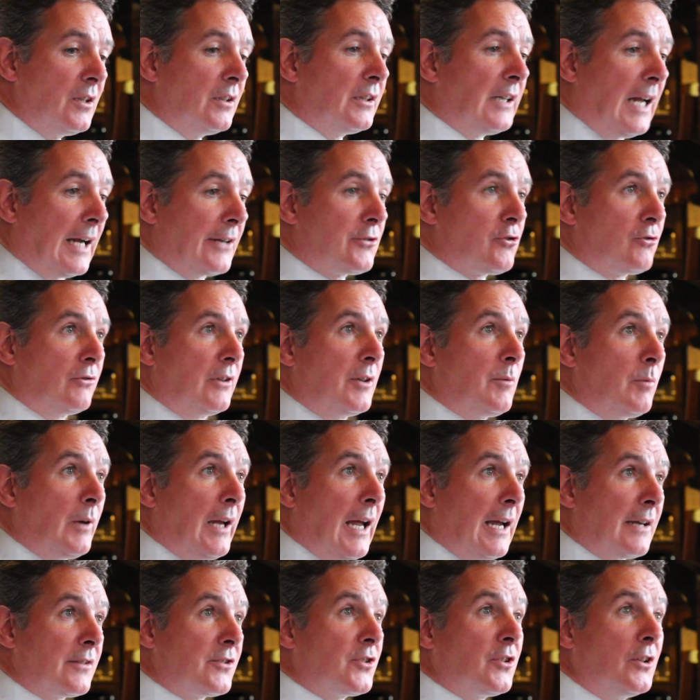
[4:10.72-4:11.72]
Naturally, we
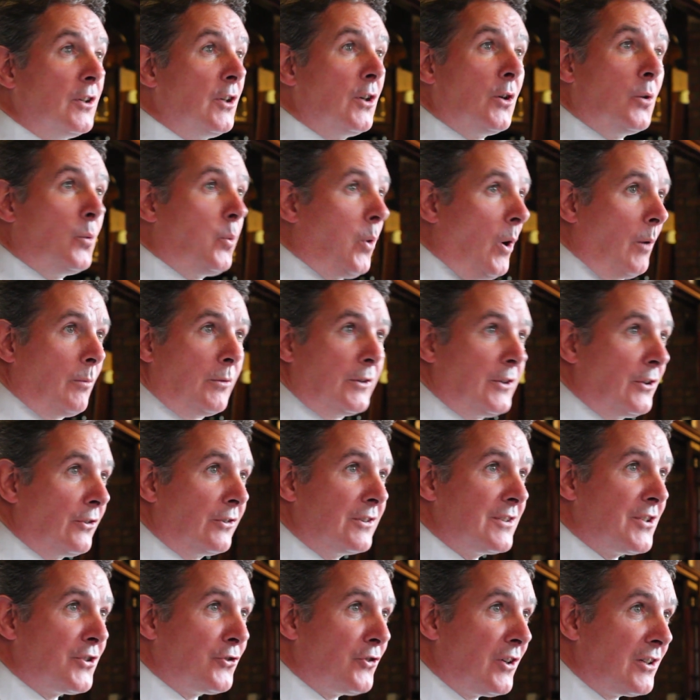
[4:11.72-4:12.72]
asked, what were your
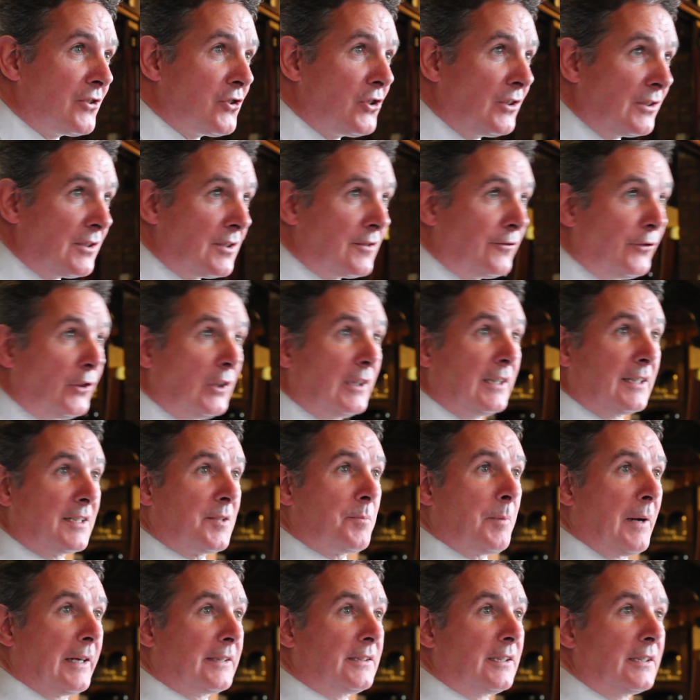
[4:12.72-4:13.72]
instructions? Fully
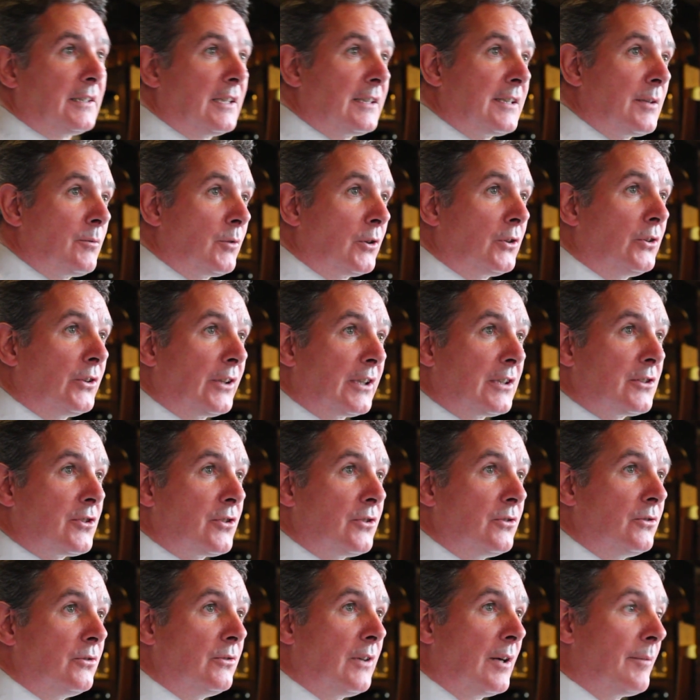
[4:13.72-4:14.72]
expecting that they were going
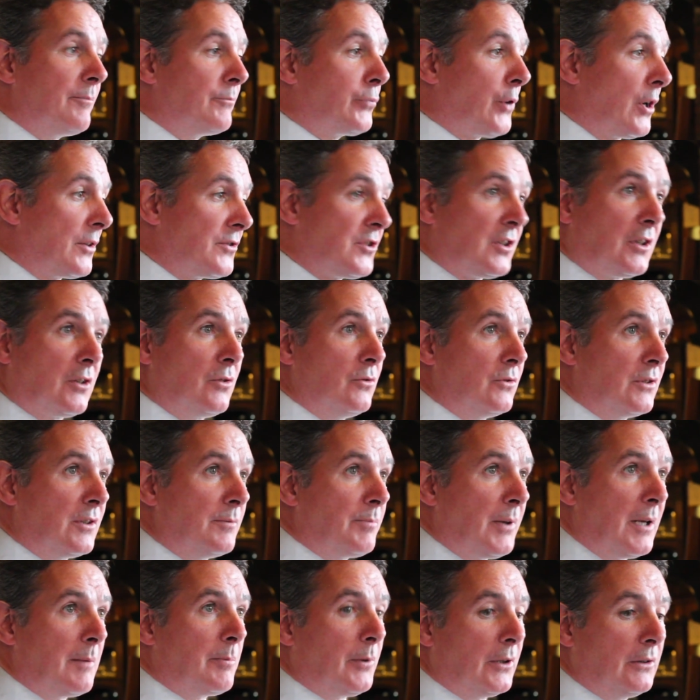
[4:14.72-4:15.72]
to prosecute the
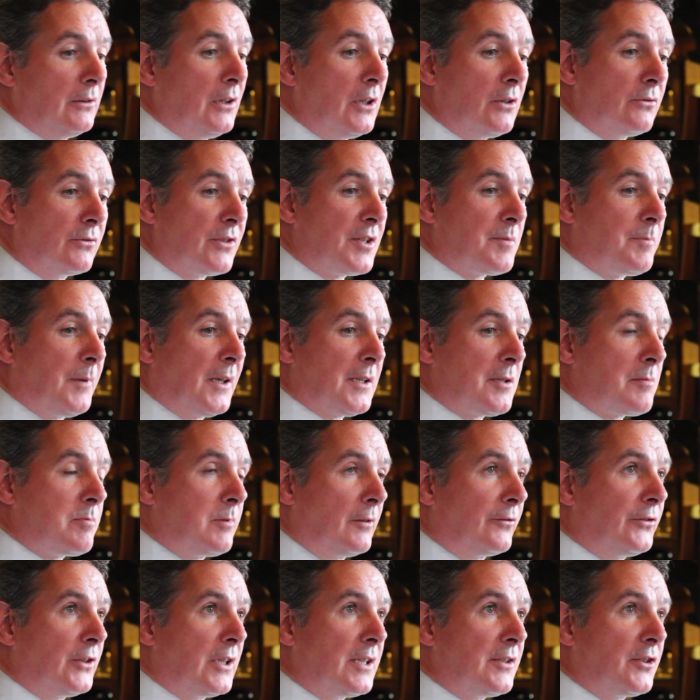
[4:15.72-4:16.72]
people
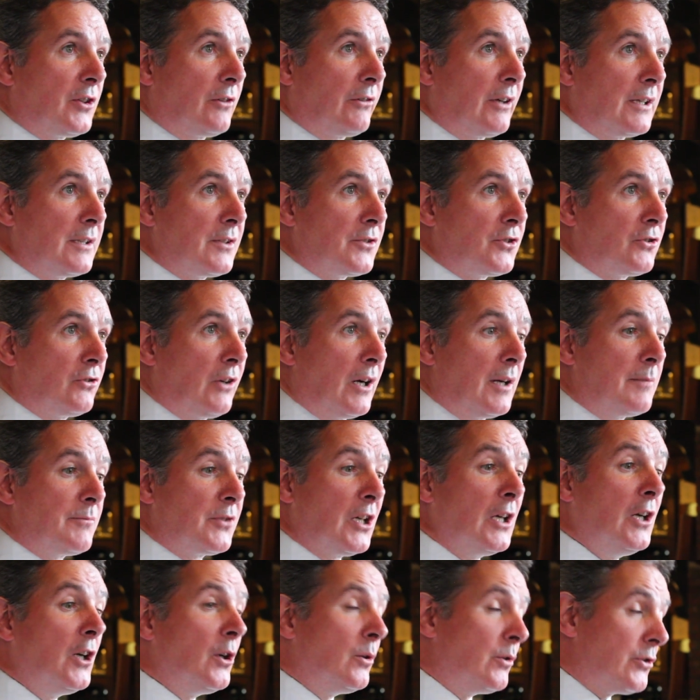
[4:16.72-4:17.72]
responsible for these horrendous crimes,
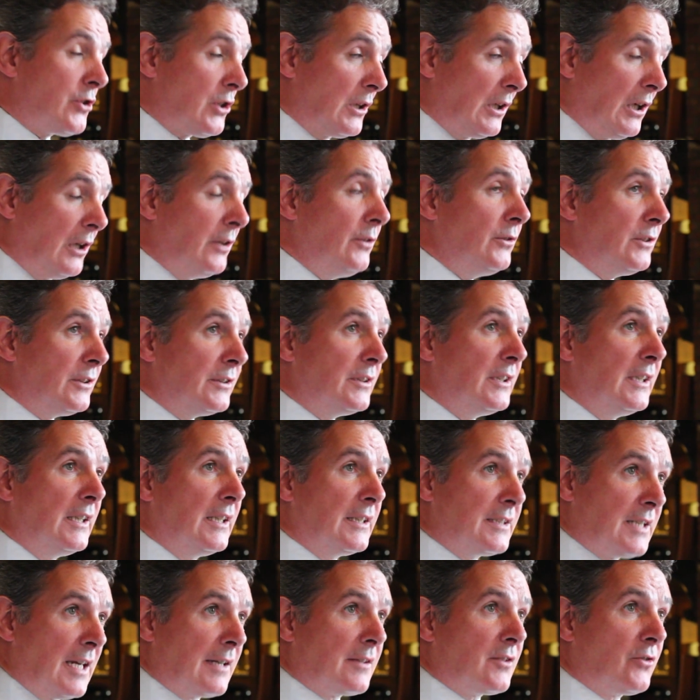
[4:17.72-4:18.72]
which included
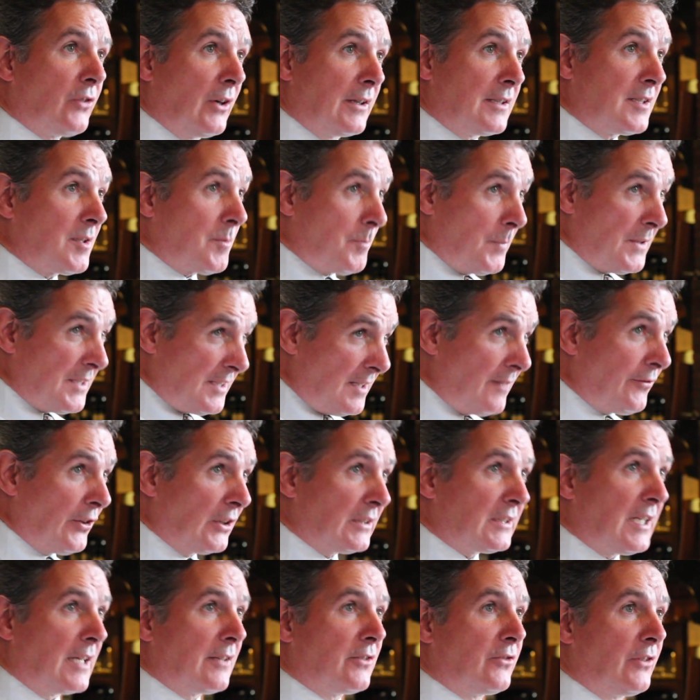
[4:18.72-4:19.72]
death threats,
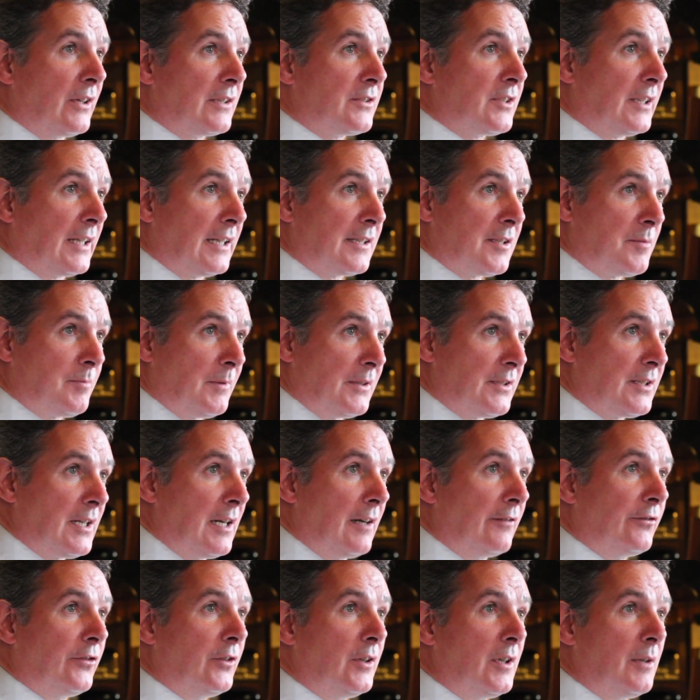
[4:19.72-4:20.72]
specific death threats against
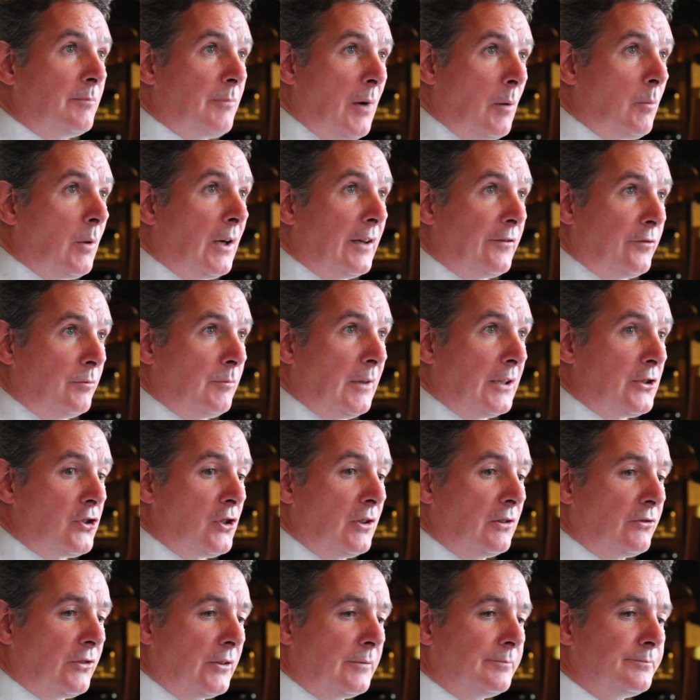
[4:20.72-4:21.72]
myself, my wife and my
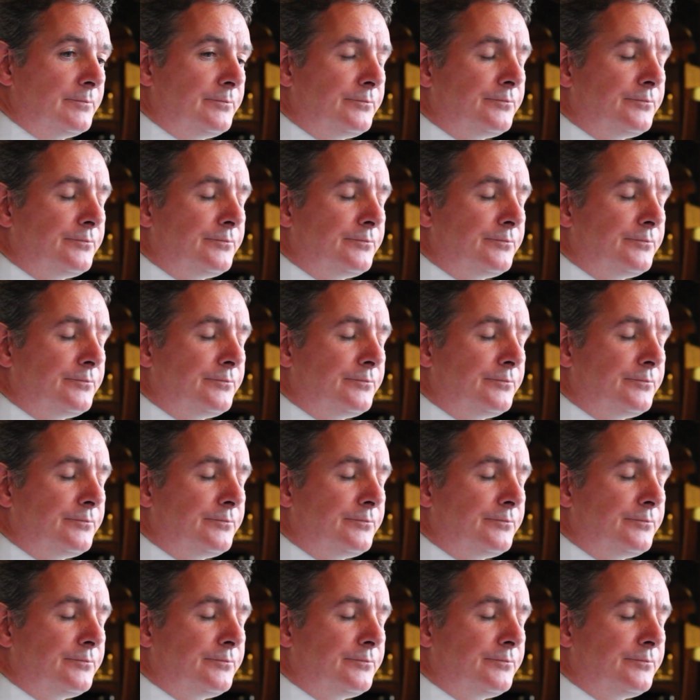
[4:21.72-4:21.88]
children.